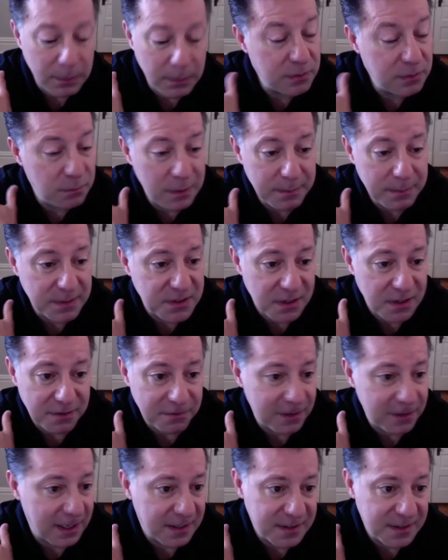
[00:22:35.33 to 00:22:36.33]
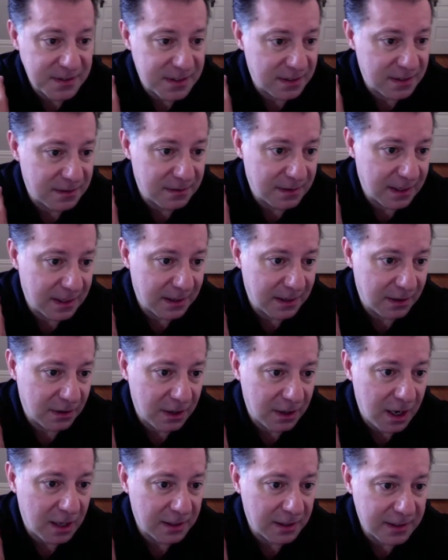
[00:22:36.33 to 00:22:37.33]
we miss our friends and
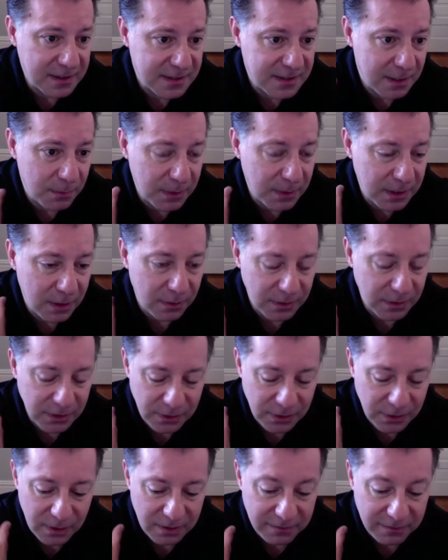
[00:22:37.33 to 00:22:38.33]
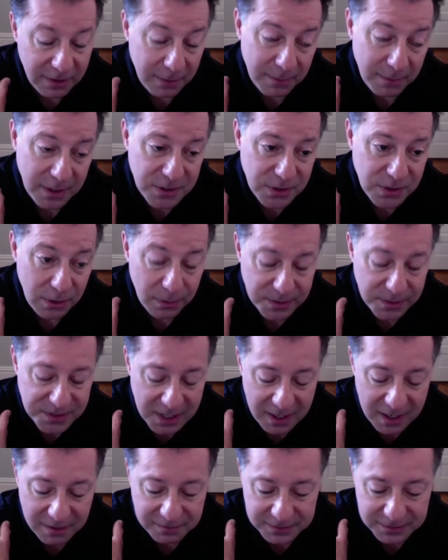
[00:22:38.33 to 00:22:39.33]
our colleagues that we know in New York very much, always
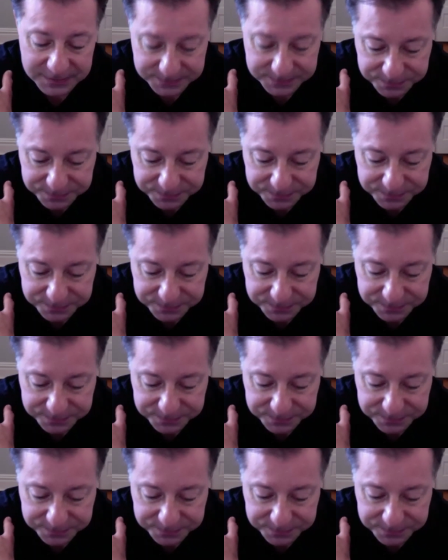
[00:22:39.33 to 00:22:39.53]
have.